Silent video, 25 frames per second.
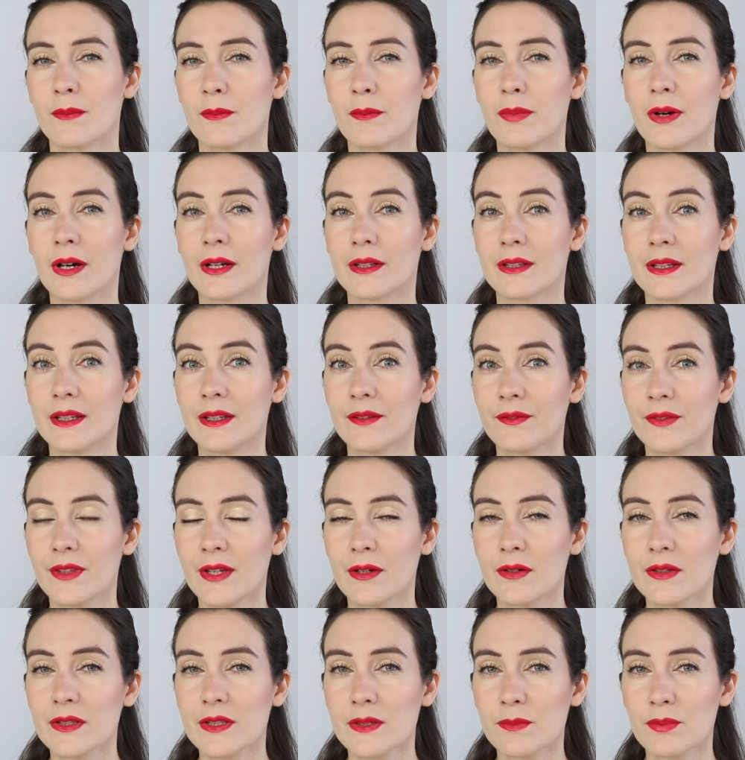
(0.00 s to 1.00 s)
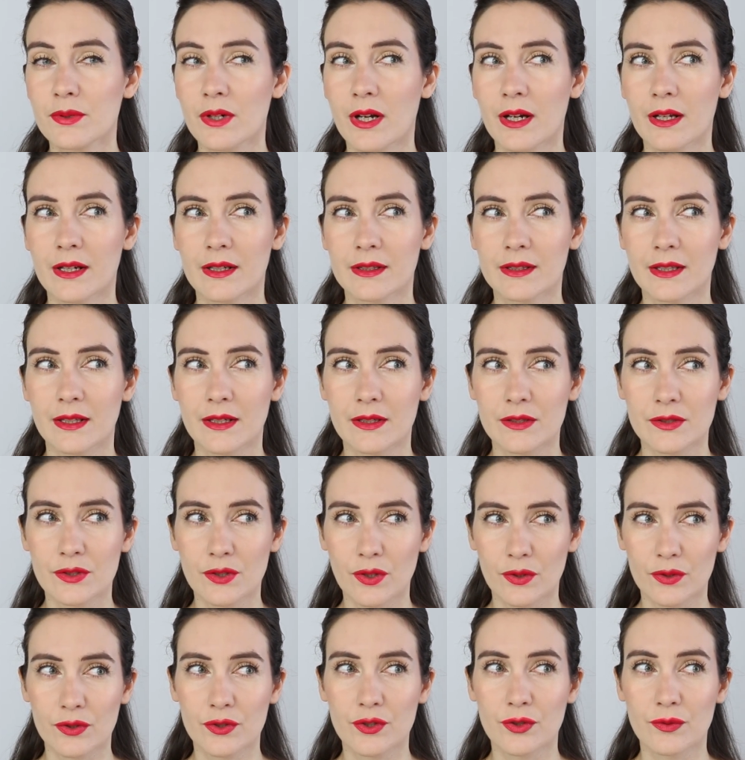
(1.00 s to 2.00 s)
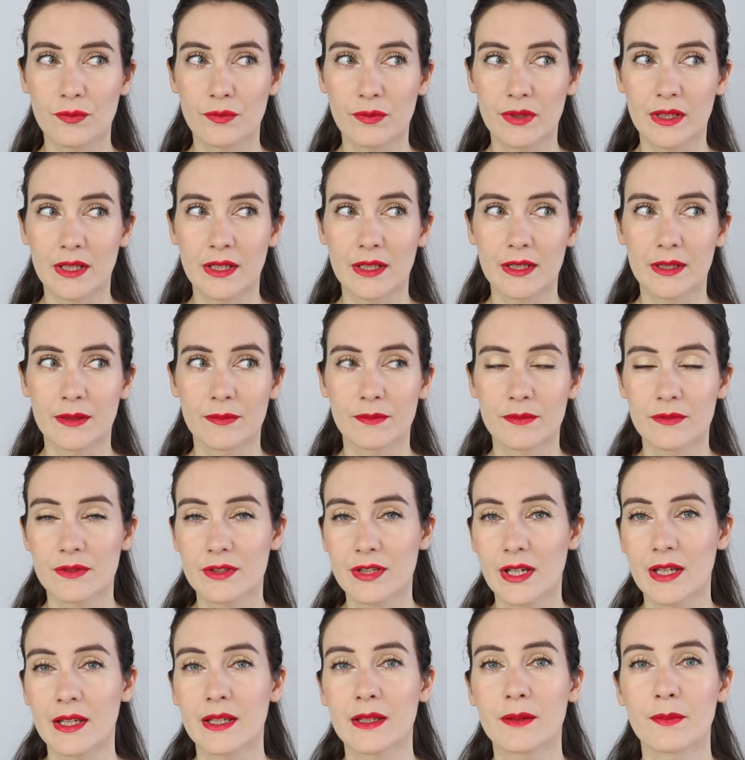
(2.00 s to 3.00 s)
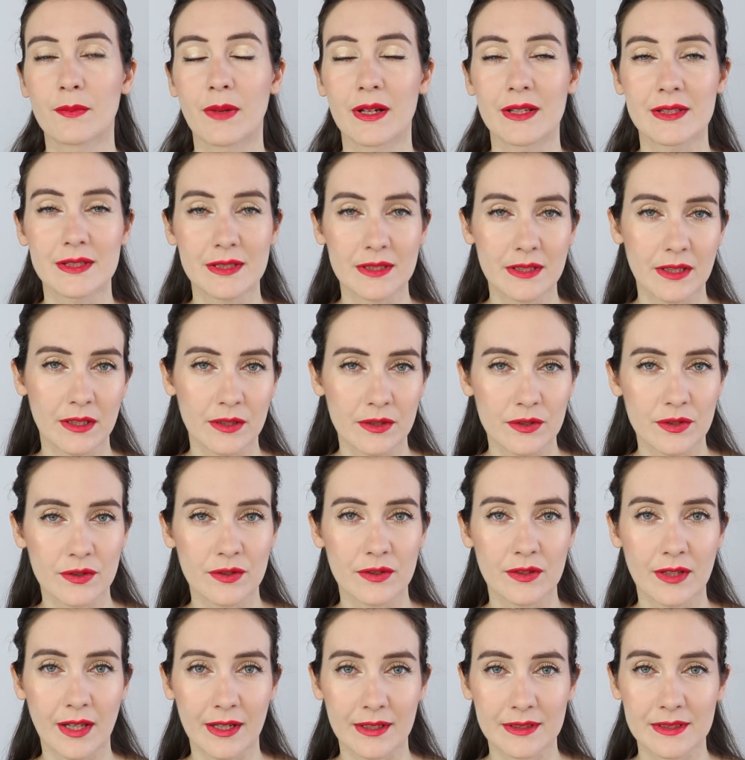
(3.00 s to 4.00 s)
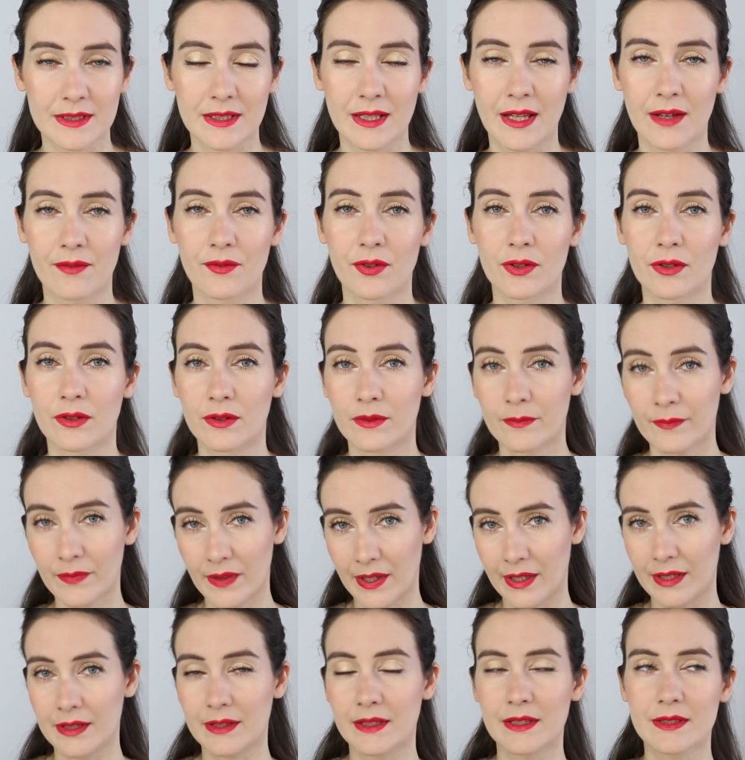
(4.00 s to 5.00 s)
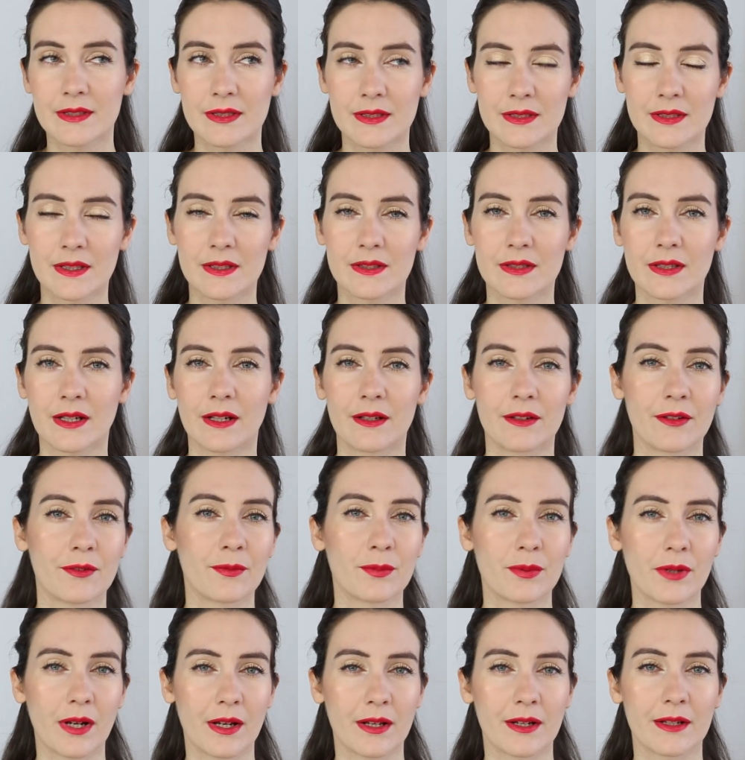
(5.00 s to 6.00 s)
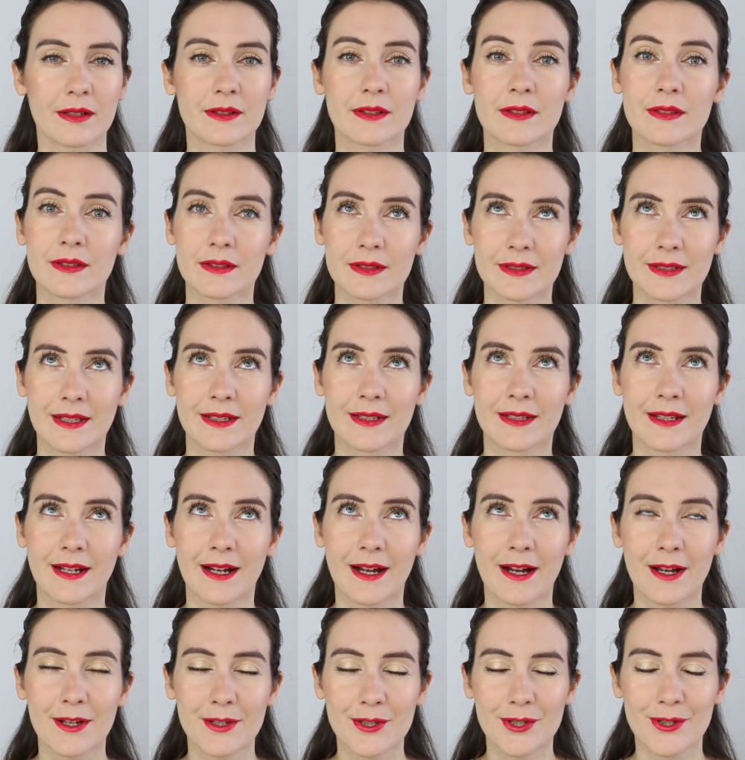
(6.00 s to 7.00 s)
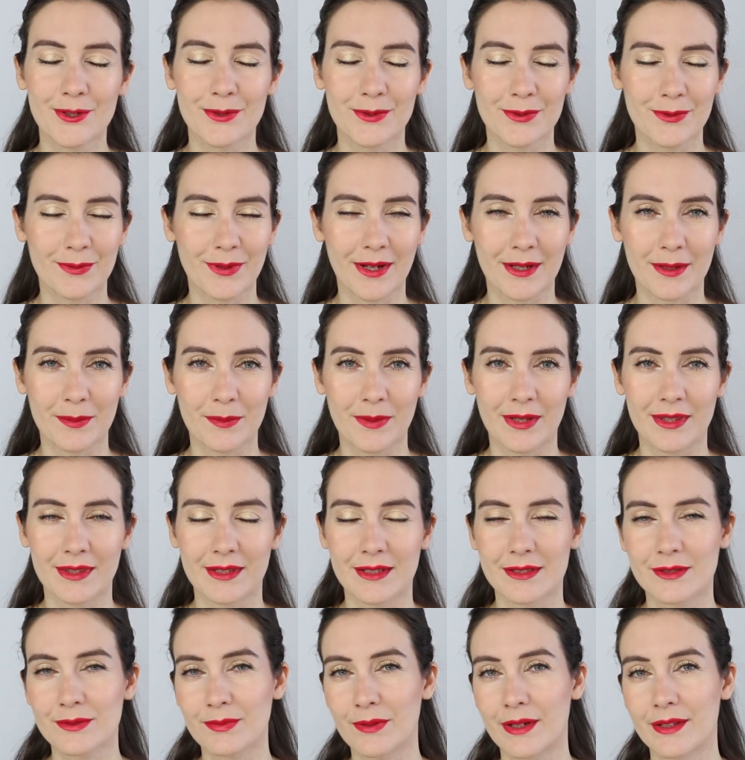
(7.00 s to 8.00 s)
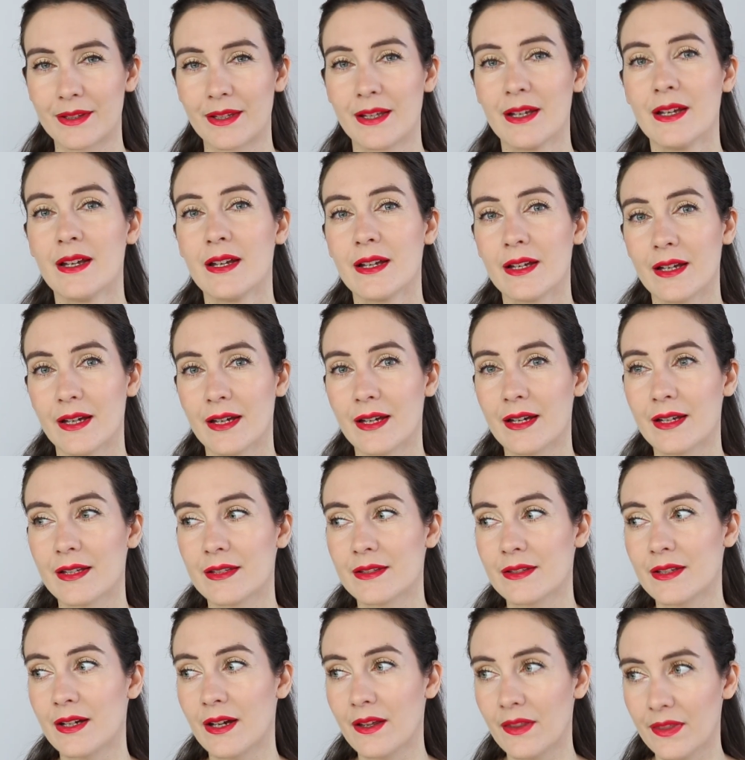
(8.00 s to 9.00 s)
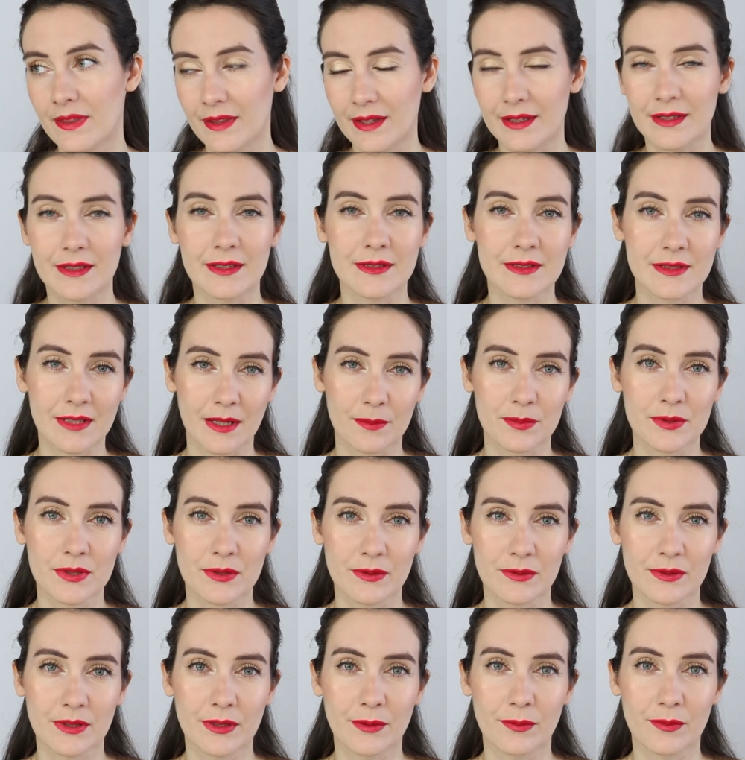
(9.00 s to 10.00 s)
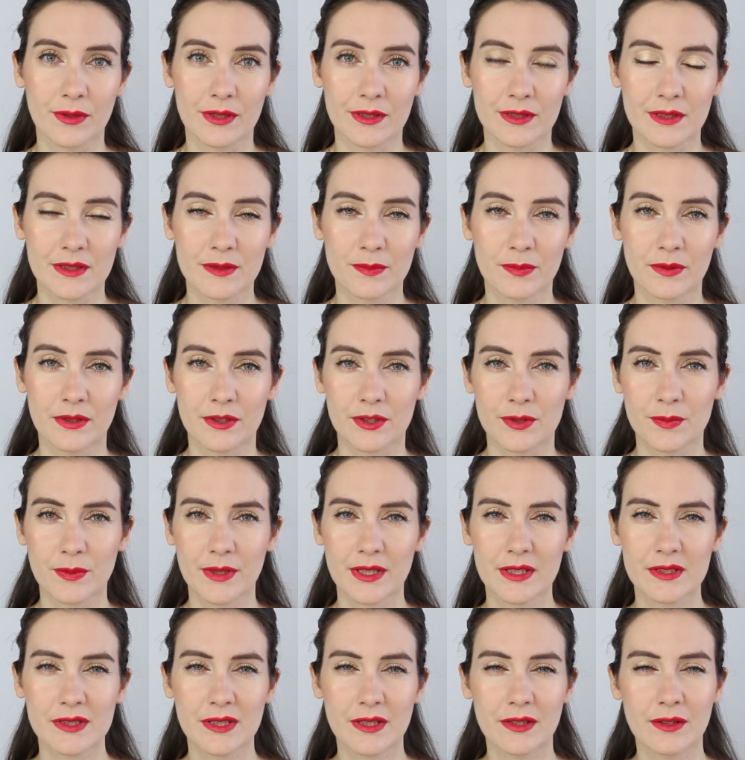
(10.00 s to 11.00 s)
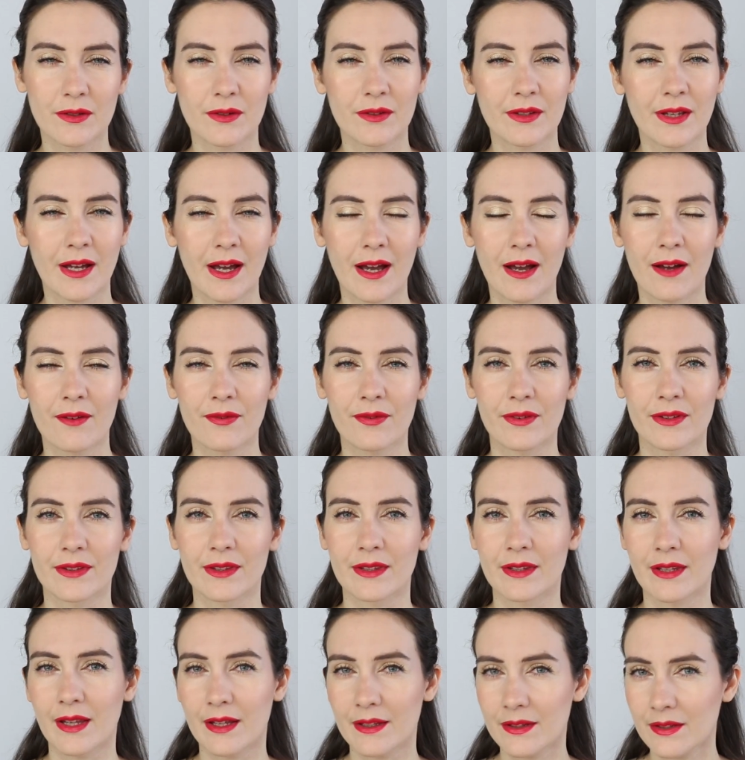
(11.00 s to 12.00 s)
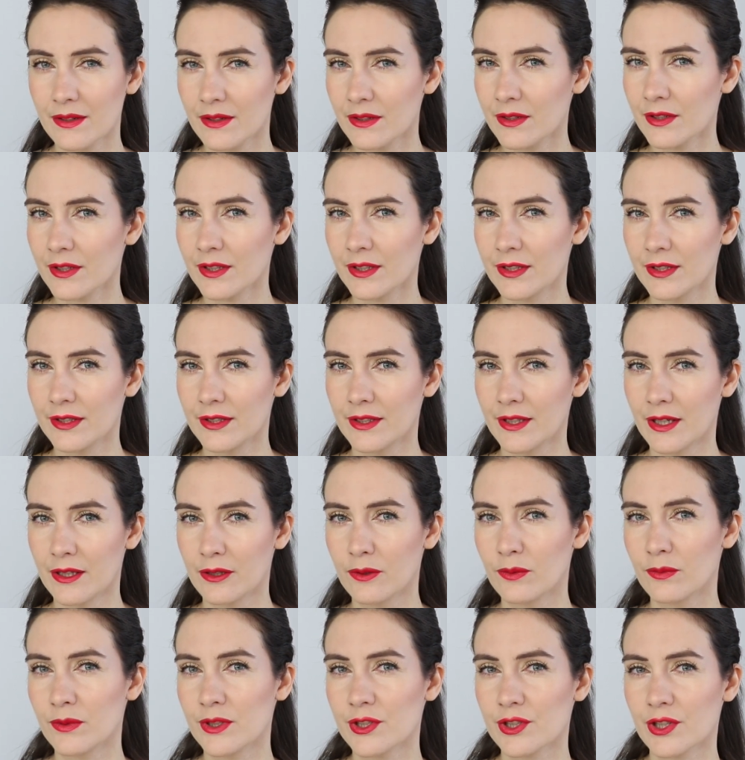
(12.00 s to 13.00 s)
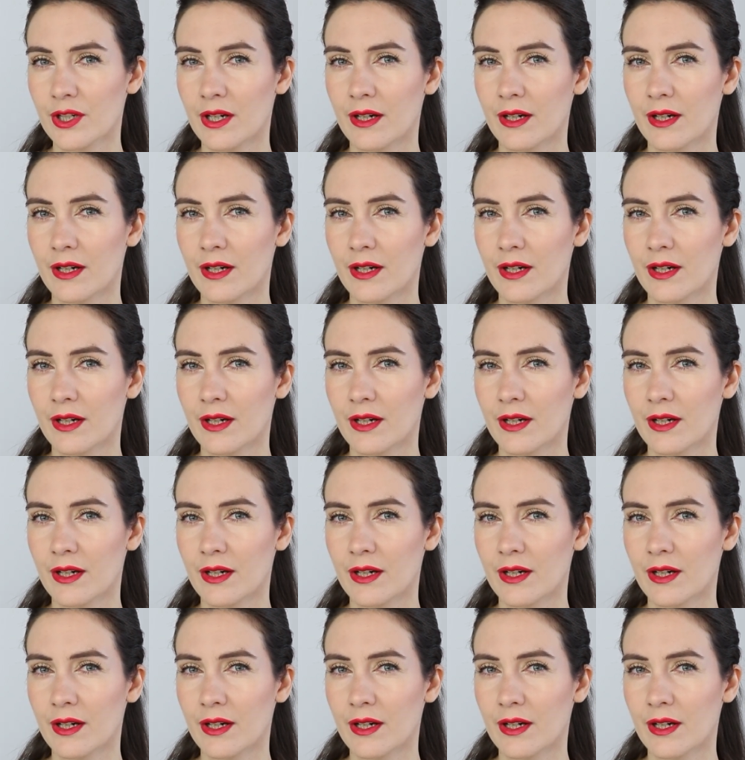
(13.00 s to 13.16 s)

but if there is a product that is going to really take my skin to the next level, and this is this kind of product, then I should recommend this one, and I think it's absolutely worth the splurge because I don't have another yellowish